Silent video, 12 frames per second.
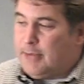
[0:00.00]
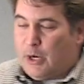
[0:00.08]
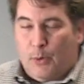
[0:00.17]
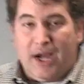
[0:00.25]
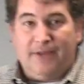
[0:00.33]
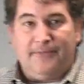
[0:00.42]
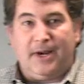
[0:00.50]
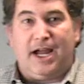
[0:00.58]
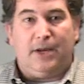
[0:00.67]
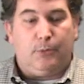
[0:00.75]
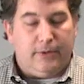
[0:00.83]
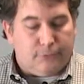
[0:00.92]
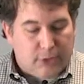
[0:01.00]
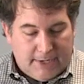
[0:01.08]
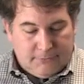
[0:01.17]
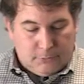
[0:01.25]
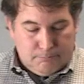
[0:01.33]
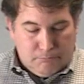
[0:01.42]
My wife and I, we've
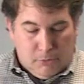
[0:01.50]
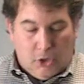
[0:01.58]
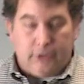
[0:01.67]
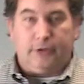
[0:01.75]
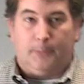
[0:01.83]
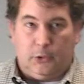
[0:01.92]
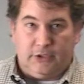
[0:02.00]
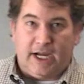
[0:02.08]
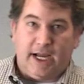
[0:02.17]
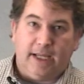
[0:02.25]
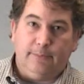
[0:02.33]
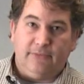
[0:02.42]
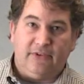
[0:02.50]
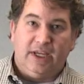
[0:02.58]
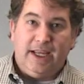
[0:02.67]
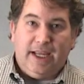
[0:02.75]
traveled multiple times